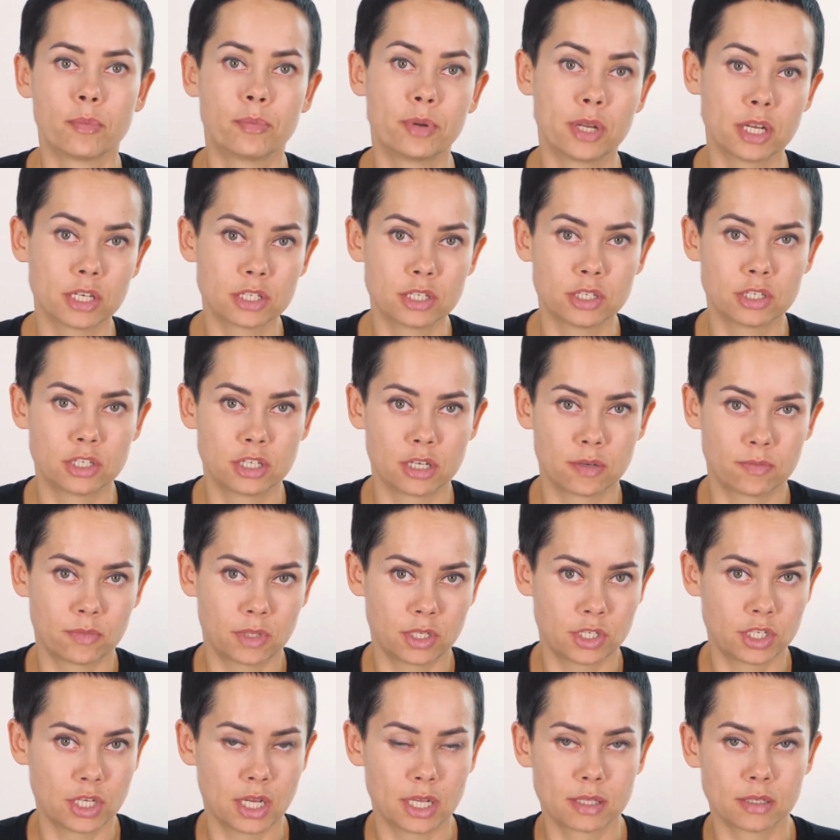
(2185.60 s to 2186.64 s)
Before you
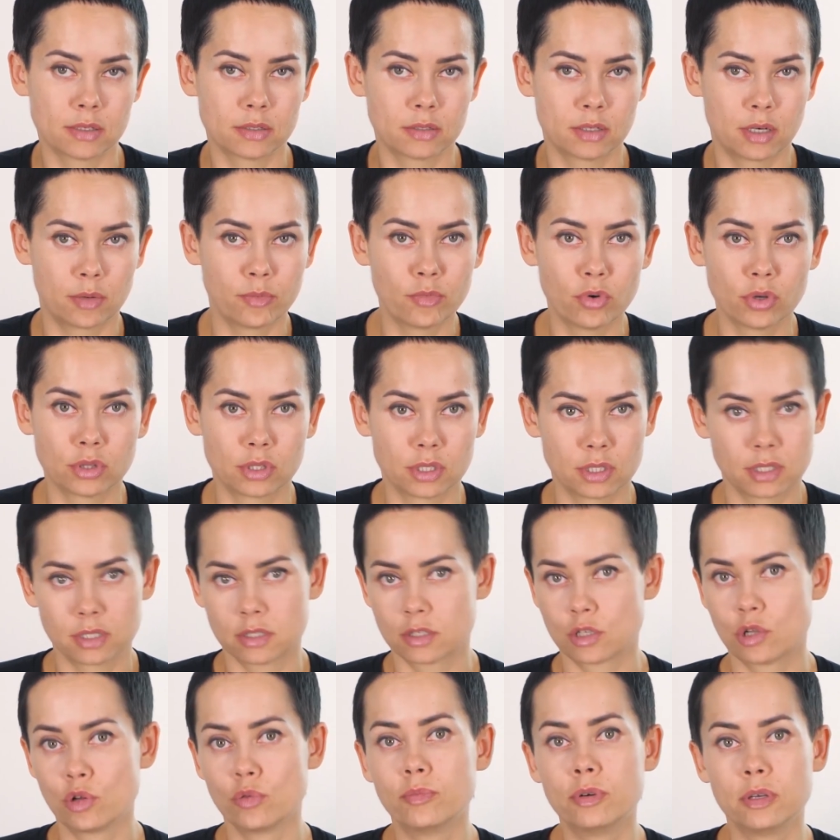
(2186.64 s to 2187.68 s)
start working with a
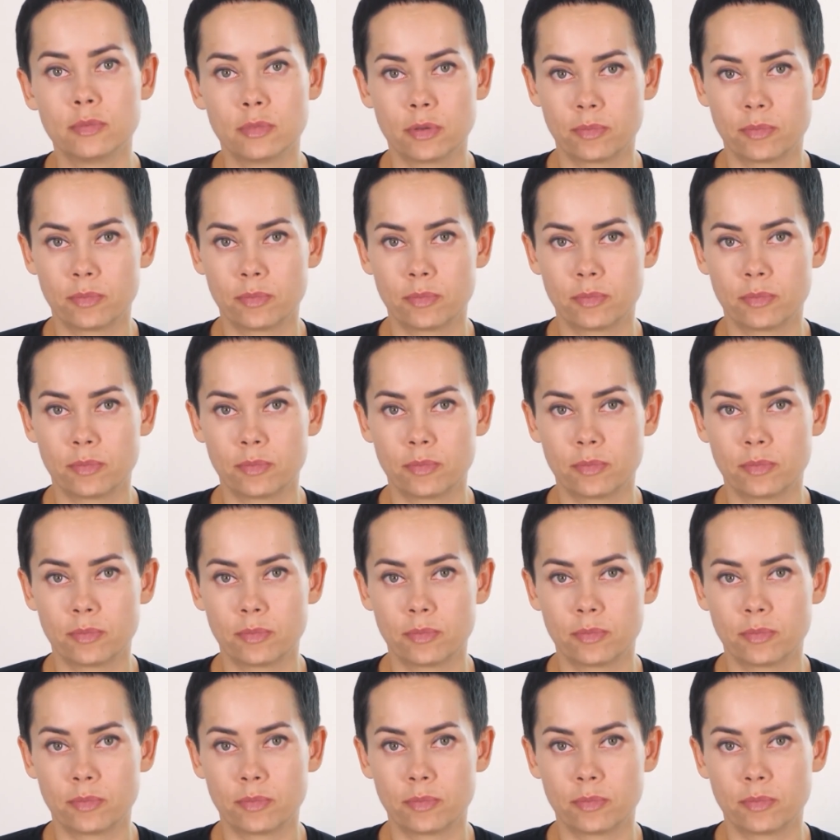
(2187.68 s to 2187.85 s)
pigment,